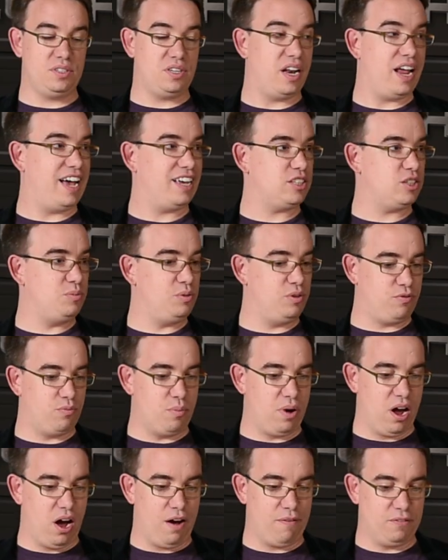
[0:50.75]
It's going to ask me for
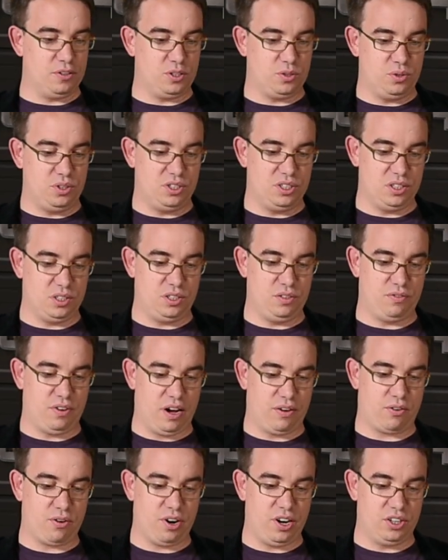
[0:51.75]
my Office
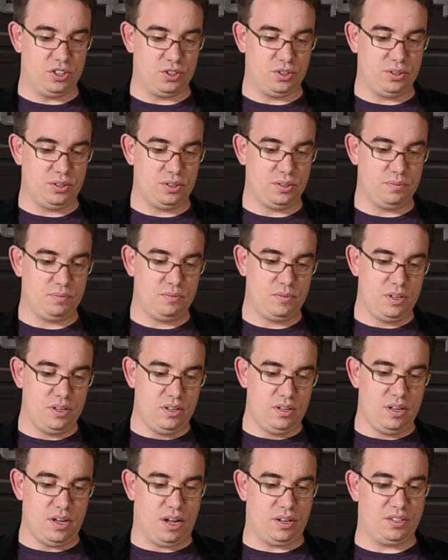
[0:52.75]
365 credentials.
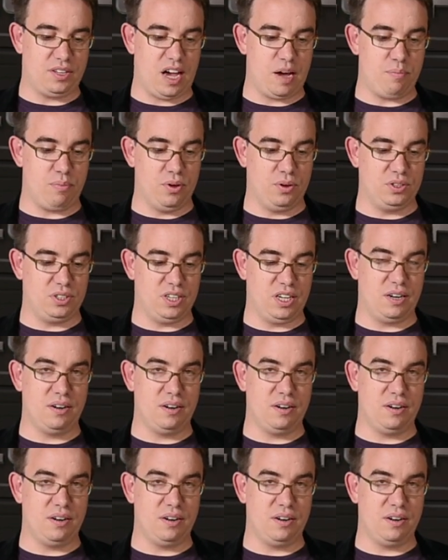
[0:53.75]
I'll type those